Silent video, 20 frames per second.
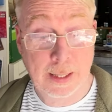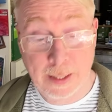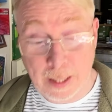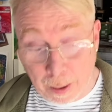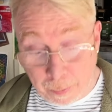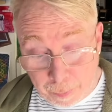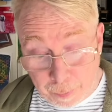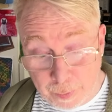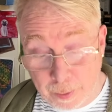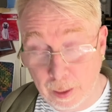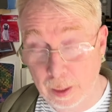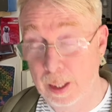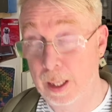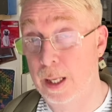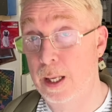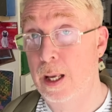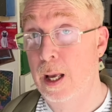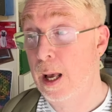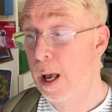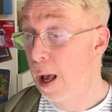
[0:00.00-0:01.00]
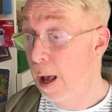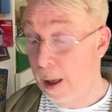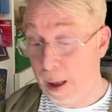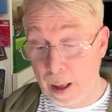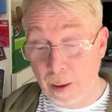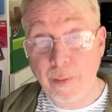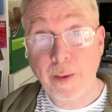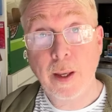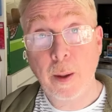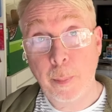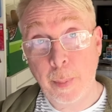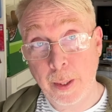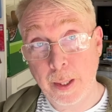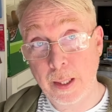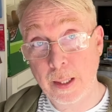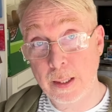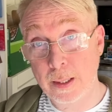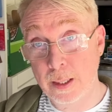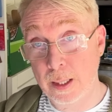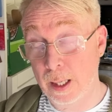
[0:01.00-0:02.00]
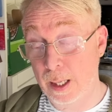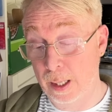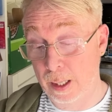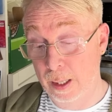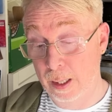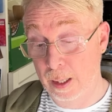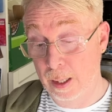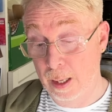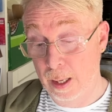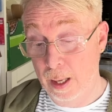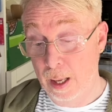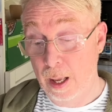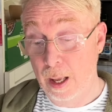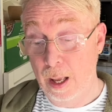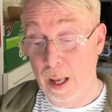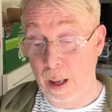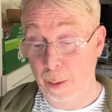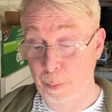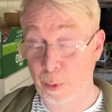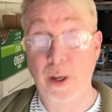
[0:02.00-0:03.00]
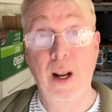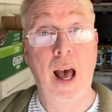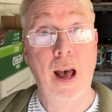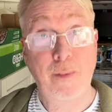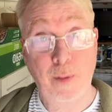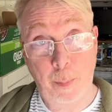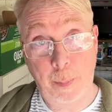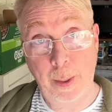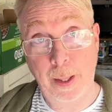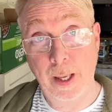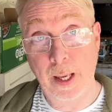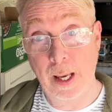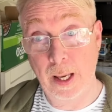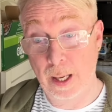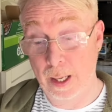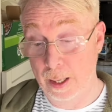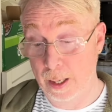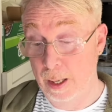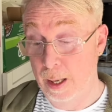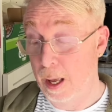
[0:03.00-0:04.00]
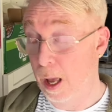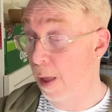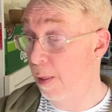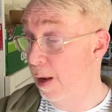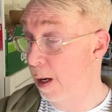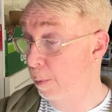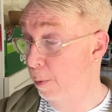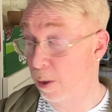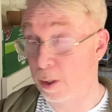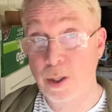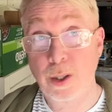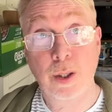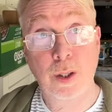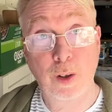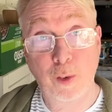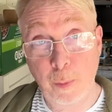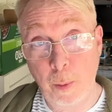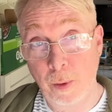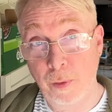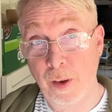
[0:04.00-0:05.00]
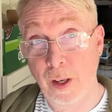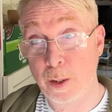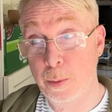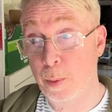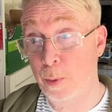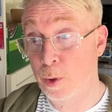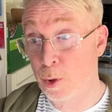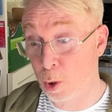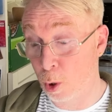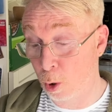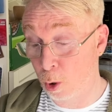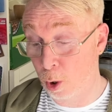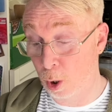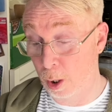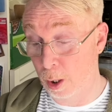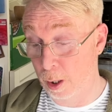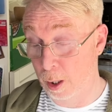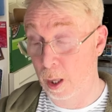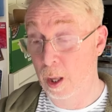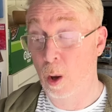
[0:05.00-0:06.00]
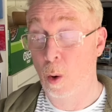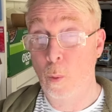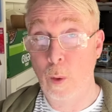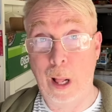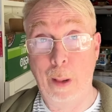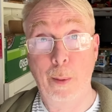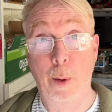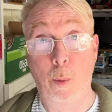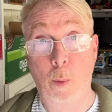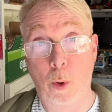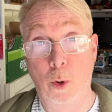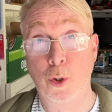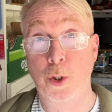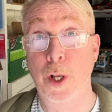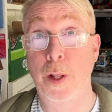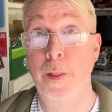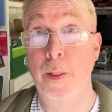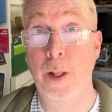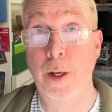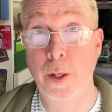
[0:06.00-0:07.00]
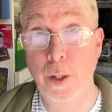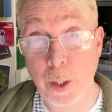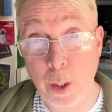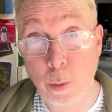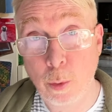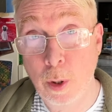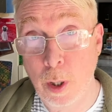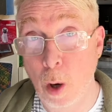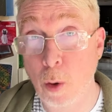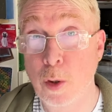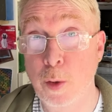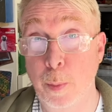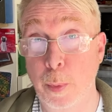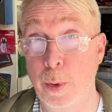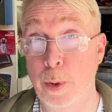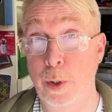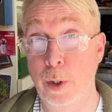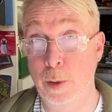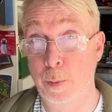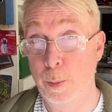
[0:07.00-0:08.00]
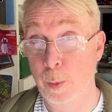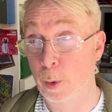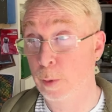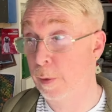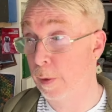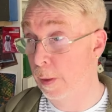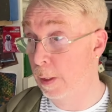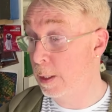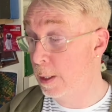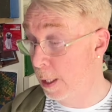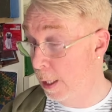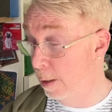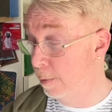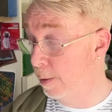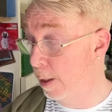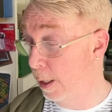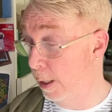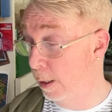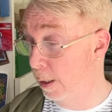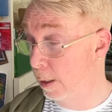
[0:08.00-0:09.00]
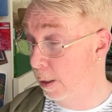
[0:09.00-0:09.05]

definitely having a pizza, I'm going to have a beer, and then I'm going to stuff my face with chocolate while we're watching the new Ghostbusters movie this evening.